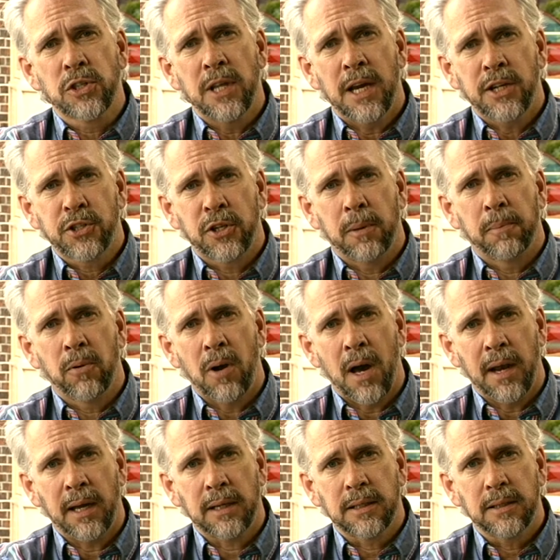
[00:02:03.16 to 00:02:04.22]
national
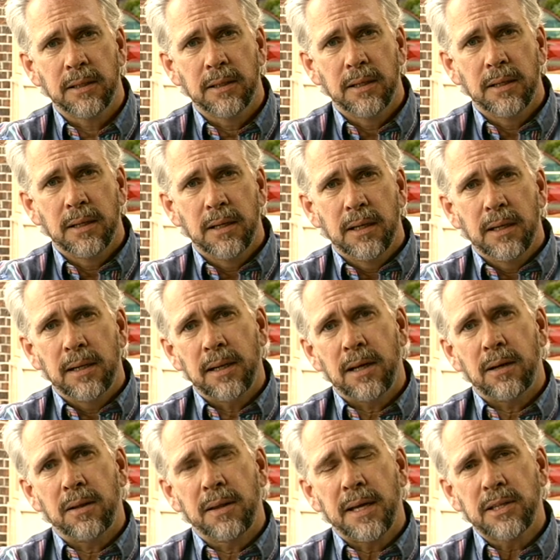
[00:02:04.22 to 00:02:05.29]
product.
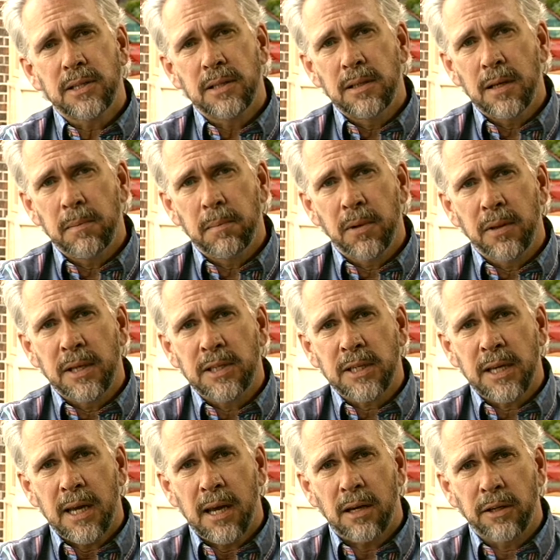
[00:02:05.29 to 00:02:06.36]
Now, that's a number that's
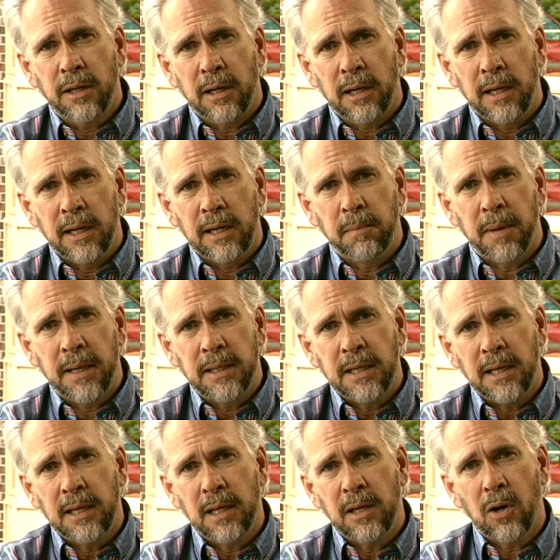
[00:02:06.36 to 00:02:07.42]
calculated by
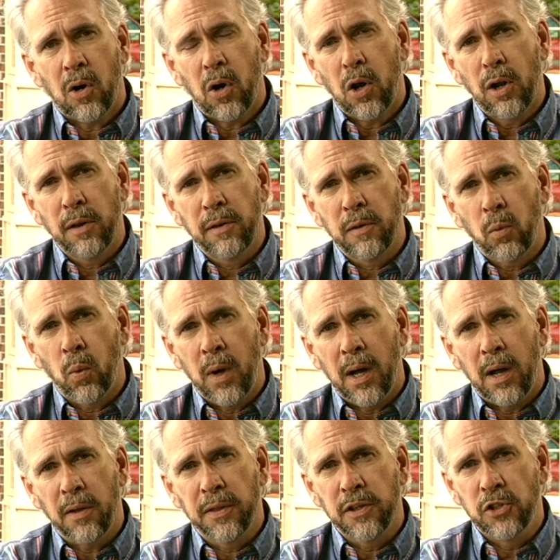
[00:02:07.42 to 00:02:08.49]
taking all of the
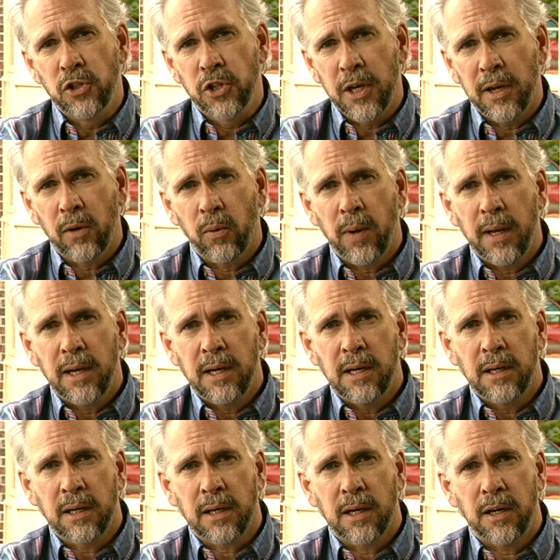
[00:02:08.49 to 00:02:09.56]
wealth generated in
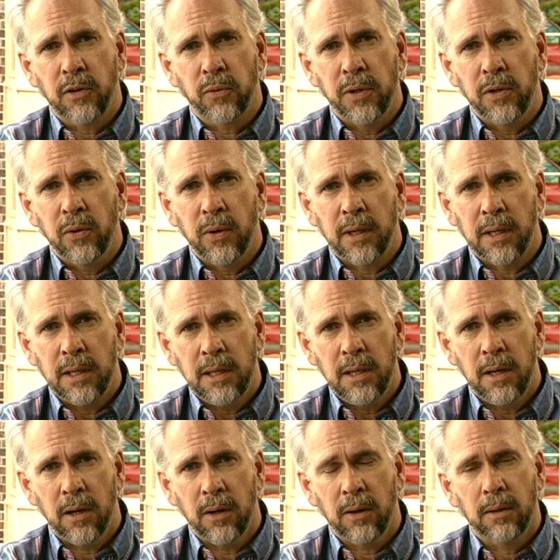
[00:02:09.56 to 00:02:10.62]
a country during a
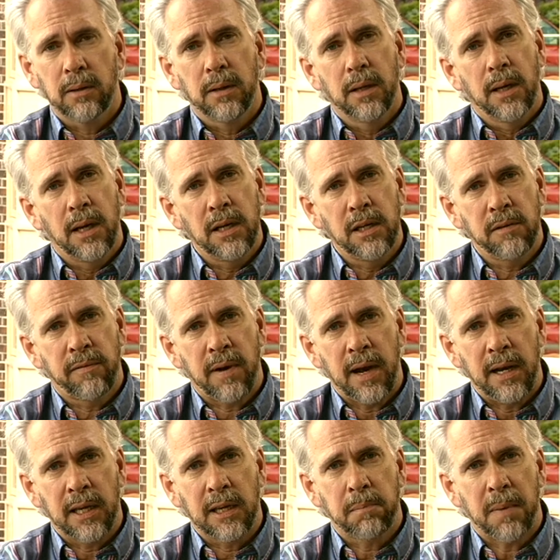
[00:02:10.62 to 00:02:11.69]
year and
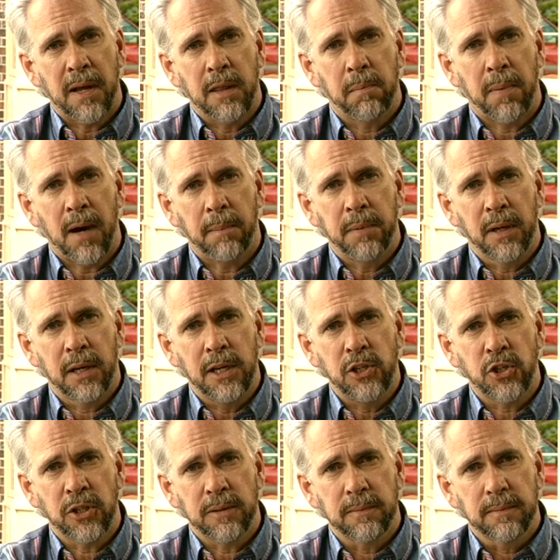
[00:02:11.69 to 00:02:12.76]
dividing it by the population.